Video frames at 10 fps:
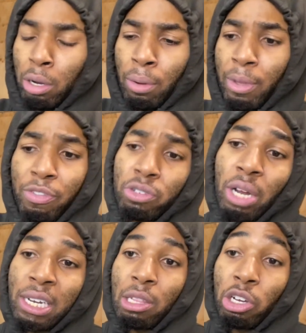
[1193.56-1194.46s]
If you're
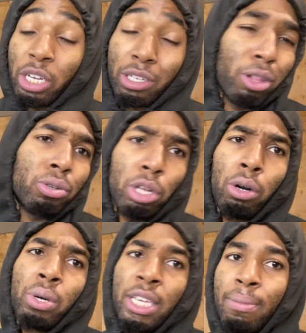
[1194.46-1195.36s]
trying to look as close to
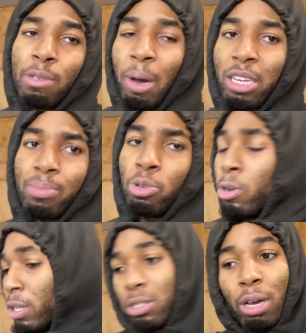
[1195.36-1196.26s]
OEM as possible,
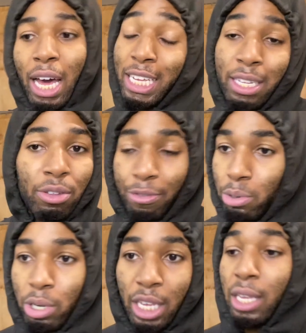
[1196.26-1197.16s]
you got to get the full
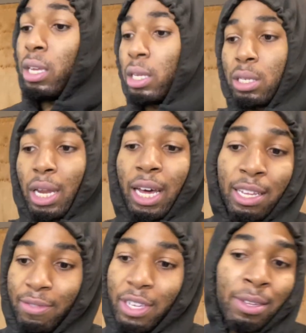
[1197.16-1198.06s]
kit. It's not
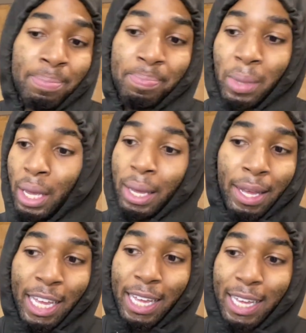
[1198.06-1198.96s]
even
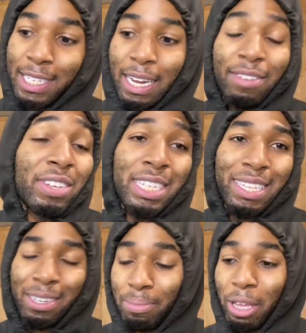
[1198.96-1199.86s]

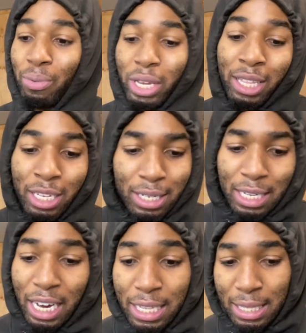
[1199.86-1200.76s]
anything to play with. And this is
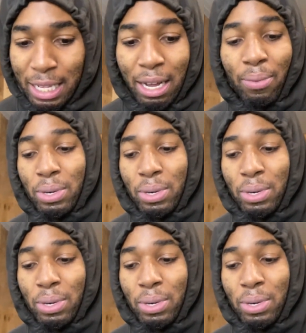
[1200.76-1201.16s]
the other thing that I want